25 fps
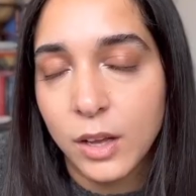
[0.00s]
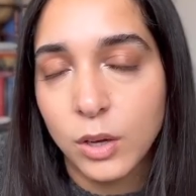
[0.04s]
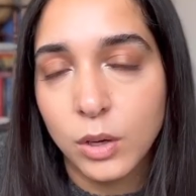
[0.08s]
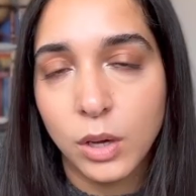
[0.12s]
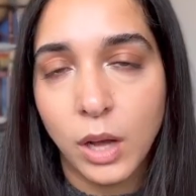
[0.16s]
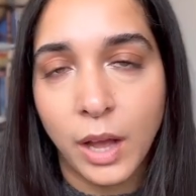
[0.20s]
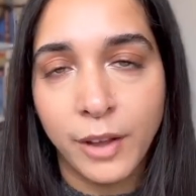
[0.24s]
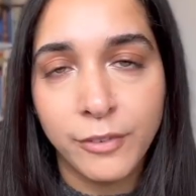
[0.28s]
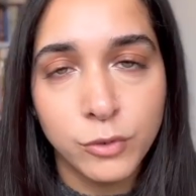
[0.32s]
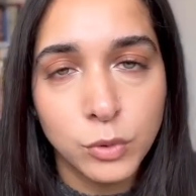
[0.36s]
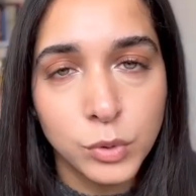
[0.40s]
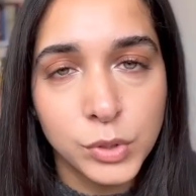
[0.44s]

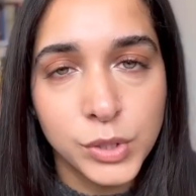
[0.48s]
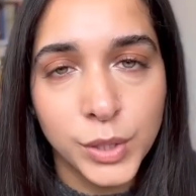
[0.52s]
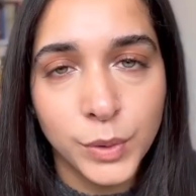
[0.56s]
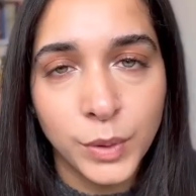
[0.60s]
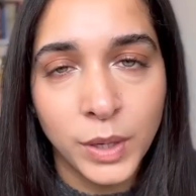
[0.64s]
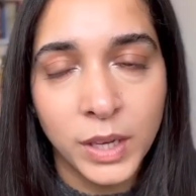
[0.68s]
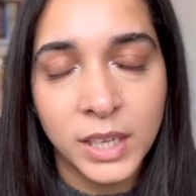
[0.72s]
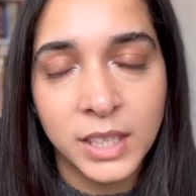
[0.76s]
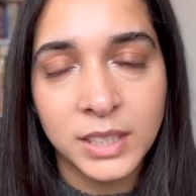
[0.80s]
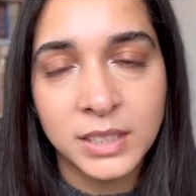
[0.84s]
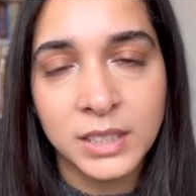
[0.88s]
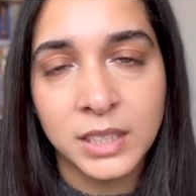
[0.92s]
I've also
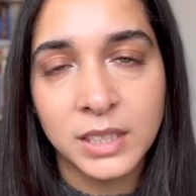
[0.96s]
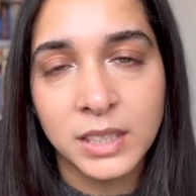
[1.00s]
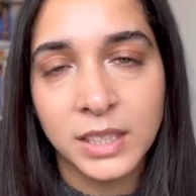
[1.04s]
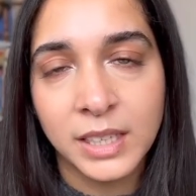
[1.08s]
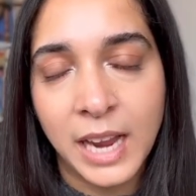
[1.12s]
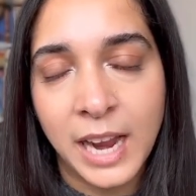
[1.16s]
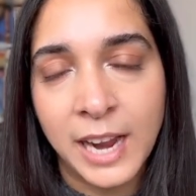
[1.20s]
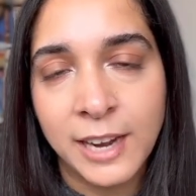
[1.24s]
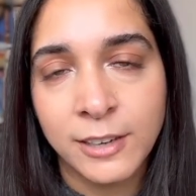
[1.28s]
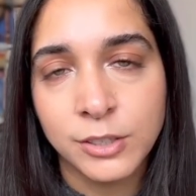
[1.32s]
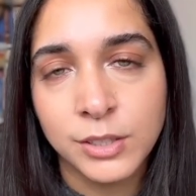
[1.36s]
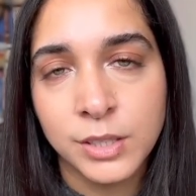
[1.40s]
heard that the
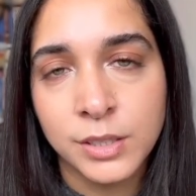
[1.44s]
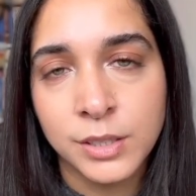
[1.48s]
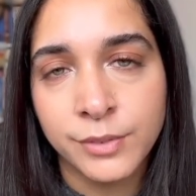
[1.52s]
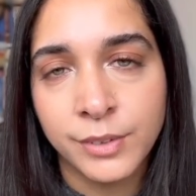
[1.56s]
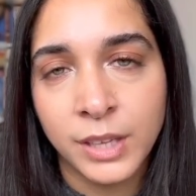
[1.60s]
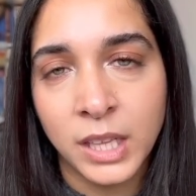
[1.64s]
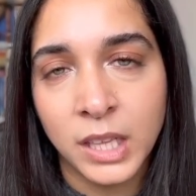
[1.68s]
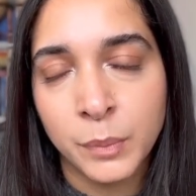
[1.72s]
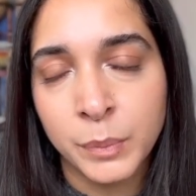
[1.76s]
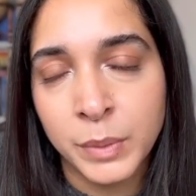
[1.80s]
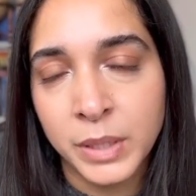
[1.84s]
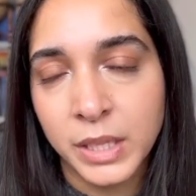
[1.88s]
character
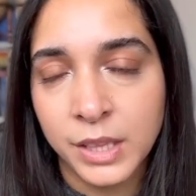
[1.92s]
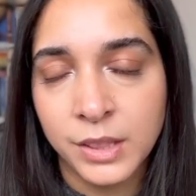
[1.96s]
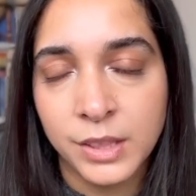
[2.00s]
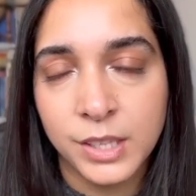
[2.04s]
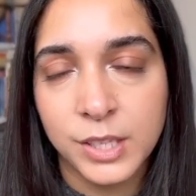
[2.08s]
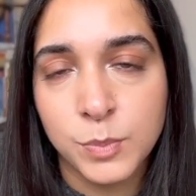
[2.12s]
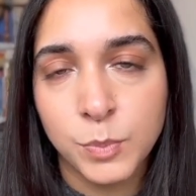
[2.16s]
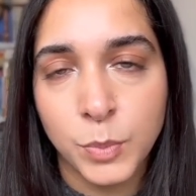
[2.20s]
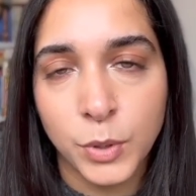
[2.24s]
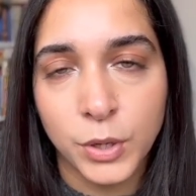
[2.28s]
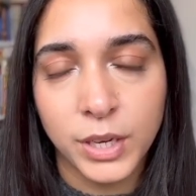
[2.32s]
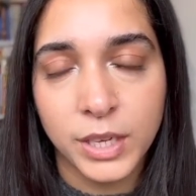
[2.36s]
development in this
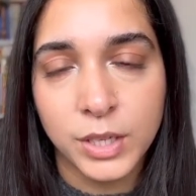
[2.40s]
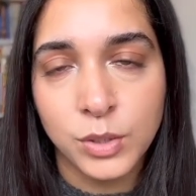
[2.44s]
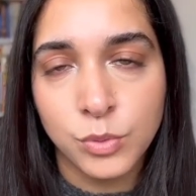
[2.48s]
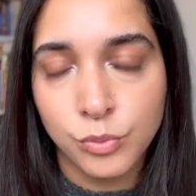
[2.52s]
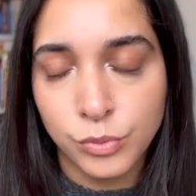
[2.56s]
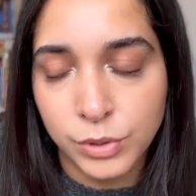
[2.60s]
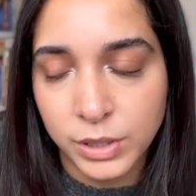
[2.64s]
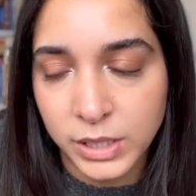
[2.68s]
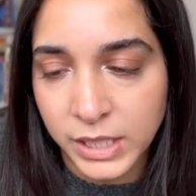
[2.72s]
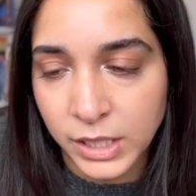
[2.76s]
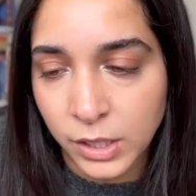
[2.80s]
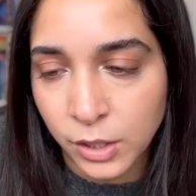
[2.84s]
book is
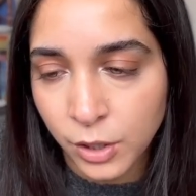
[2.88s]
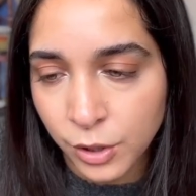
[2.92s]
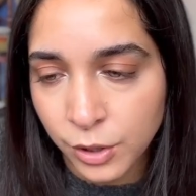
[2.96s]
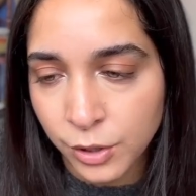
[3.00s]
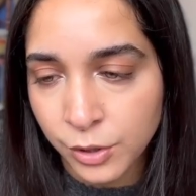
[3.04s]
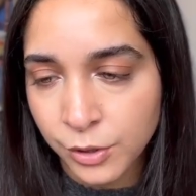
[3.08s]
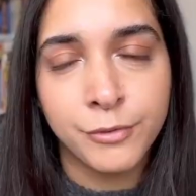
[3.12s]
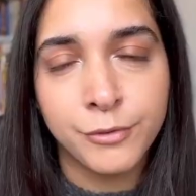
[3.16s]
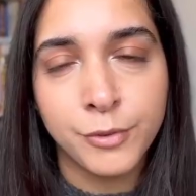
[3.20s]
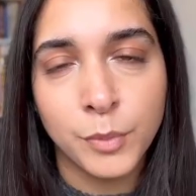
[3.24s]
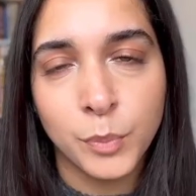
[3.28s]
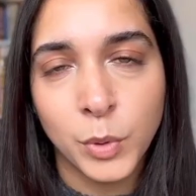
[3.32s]
really
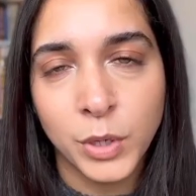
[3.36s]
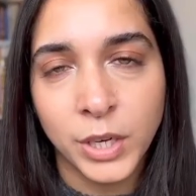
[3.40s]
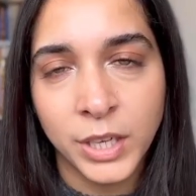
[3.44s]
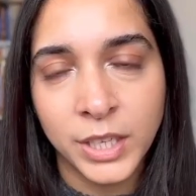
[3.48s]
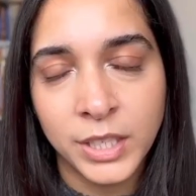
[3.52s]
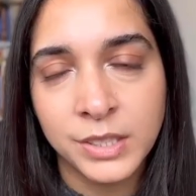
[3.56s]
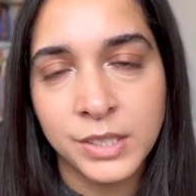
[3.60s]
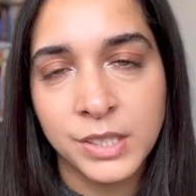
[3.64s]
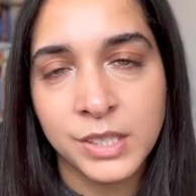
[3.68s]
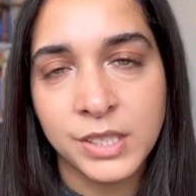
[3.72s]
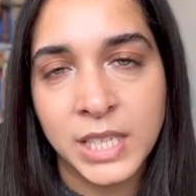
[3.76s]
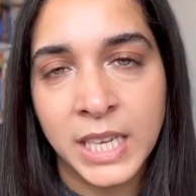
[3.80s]
good. From what I
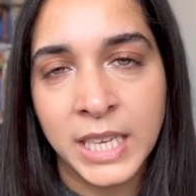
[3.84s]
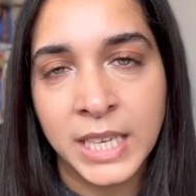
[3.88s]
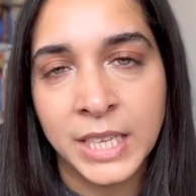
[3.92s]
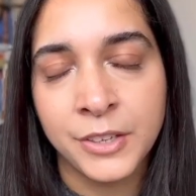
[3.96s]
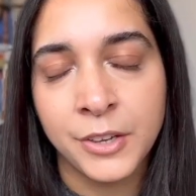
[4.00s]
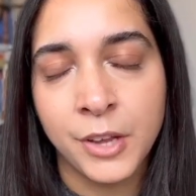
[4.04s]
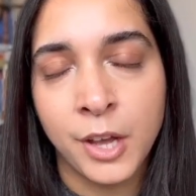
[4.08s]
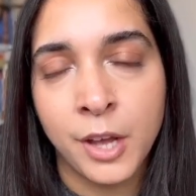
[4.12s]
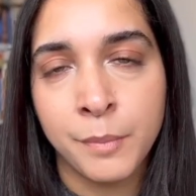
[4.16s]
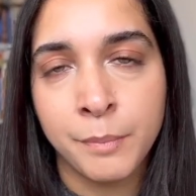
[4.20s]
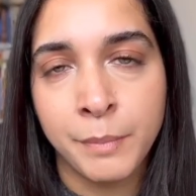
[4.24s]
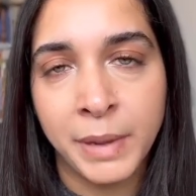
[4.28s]
understand,
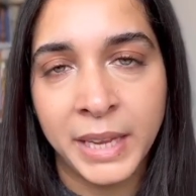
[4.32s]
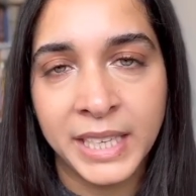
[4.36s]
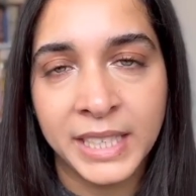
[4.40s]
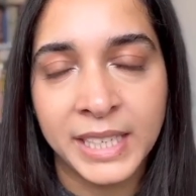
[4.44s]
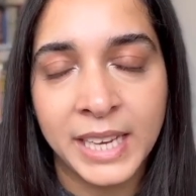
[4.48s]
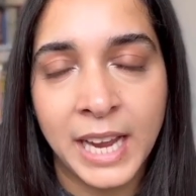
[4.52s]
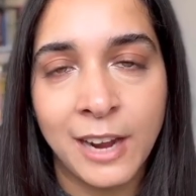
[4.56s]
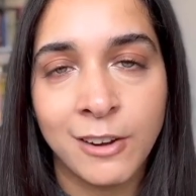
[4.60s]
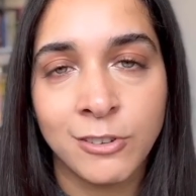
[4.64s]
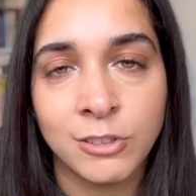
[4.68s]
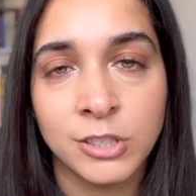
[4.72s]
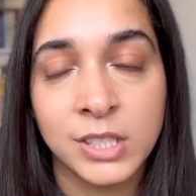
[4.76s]
our main
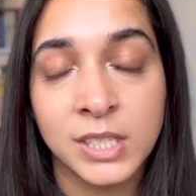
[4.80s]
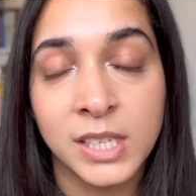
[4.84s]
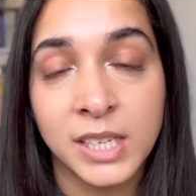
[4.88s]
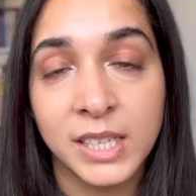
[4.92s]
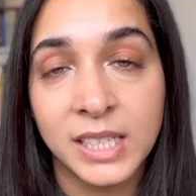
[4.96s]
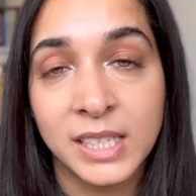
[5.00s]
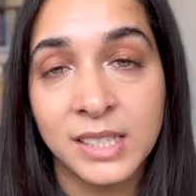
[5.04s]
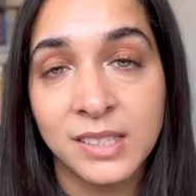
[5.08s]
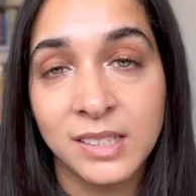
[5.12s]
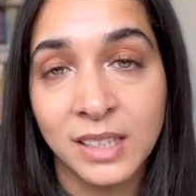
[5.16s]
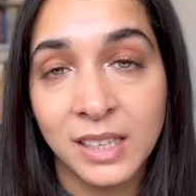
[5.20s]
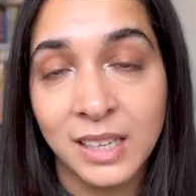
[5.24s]
character
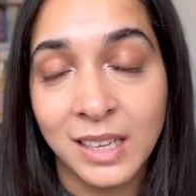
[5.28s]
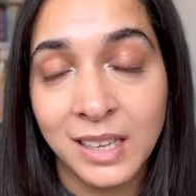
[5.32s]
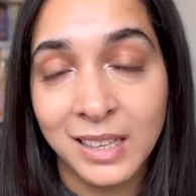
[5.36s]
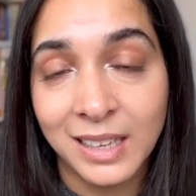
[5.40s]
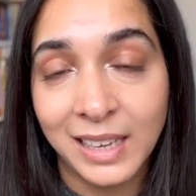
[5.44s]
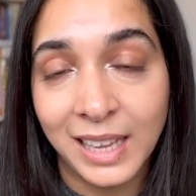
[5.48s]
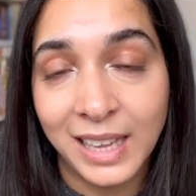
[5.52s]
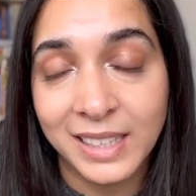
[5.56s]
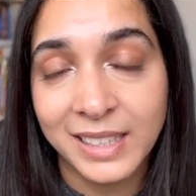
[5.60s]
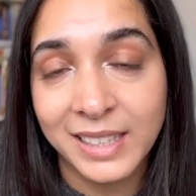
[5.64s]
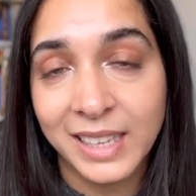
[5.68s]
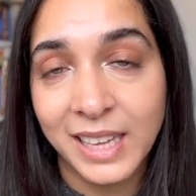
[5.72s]
is a
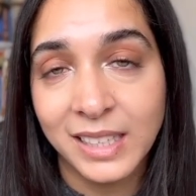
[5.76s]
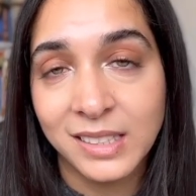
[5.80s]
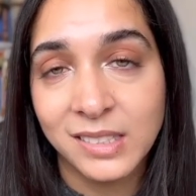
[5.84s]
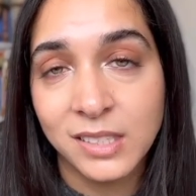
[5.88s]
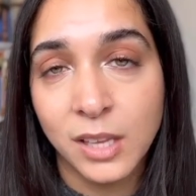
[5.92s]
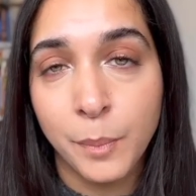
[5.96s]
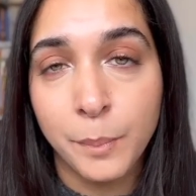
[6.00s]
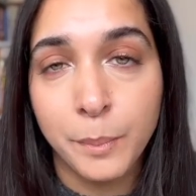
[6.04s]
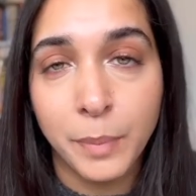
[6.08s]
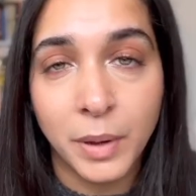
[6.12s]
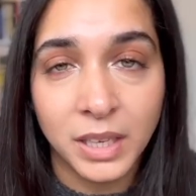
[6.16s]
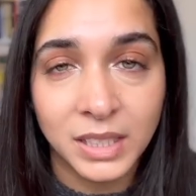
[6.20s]
gladiator
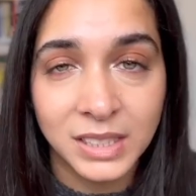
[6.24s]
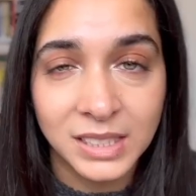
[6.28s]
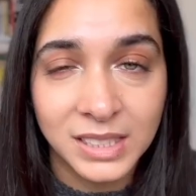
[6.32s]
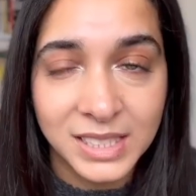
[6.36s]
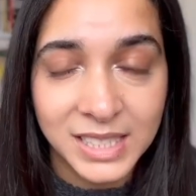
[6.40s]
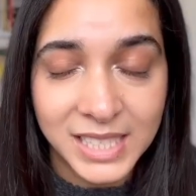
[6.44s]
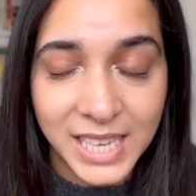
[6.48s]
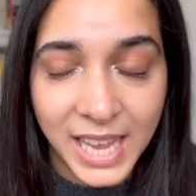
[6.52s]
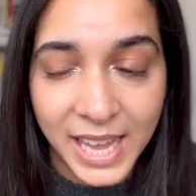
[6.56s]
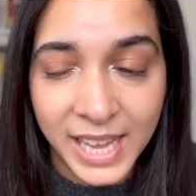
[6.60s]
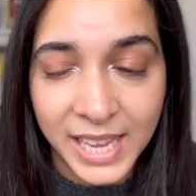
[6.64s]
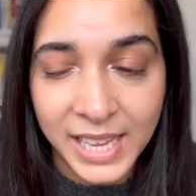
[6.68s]
by
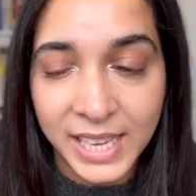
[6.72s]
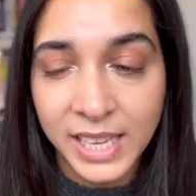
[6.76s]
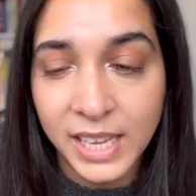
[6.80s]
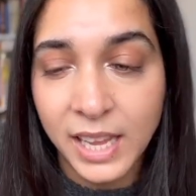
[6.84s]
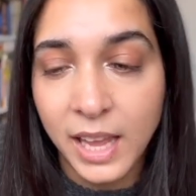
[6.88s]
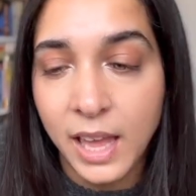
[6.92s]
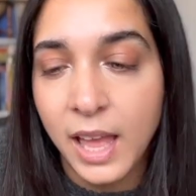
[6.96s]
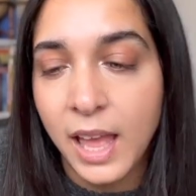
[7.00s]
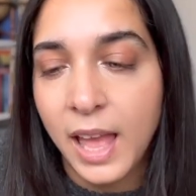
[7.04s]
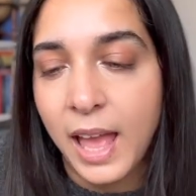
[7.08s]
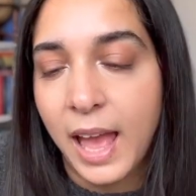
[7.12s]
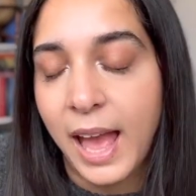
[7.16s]
day
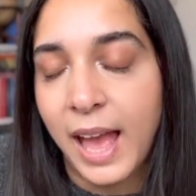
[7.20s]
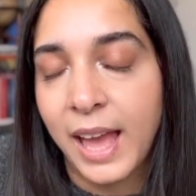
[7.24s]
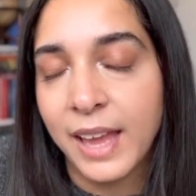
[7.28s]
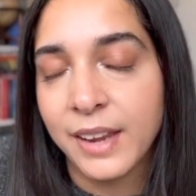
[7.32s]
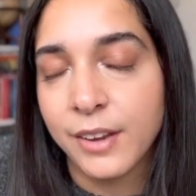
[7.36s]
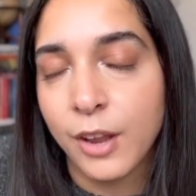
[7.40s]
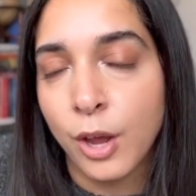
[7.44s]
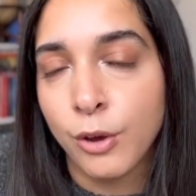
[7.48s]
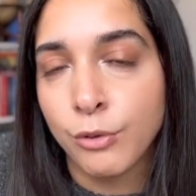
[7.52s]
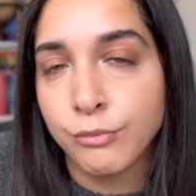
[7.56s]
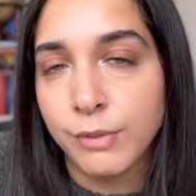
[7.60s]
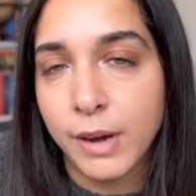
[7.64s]
and
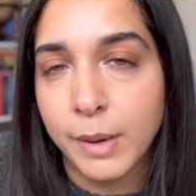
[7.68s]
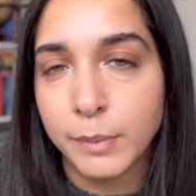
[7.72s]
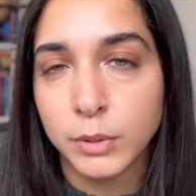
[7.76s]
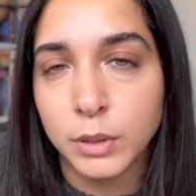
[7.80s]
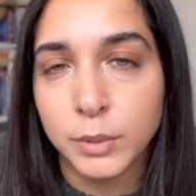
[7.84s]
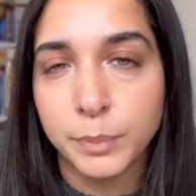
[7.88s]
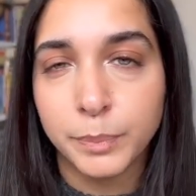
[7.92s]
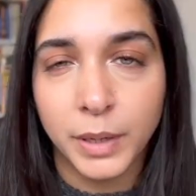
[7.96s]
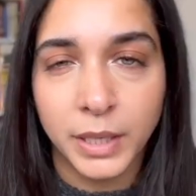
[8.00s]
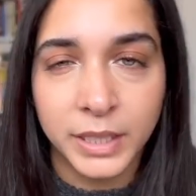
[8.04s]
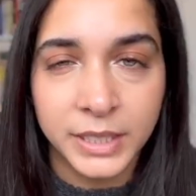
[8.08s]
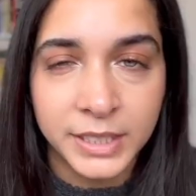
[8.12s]
a rebel
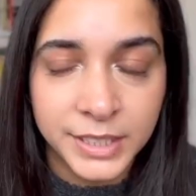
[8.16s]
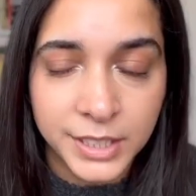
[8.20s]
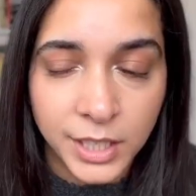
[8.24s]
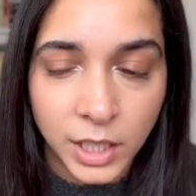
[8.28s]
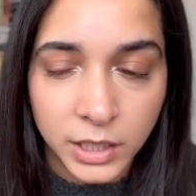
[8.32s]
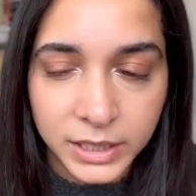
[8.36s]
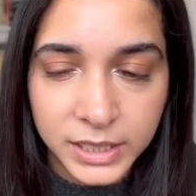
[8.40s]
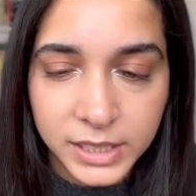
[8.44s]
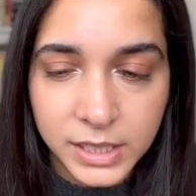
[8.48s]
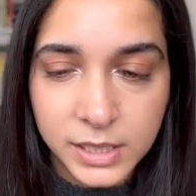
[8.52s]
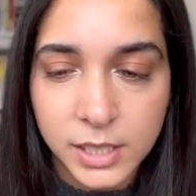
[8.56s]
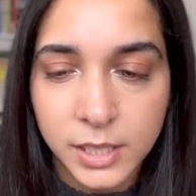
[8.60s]
by
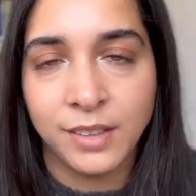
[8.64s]
night.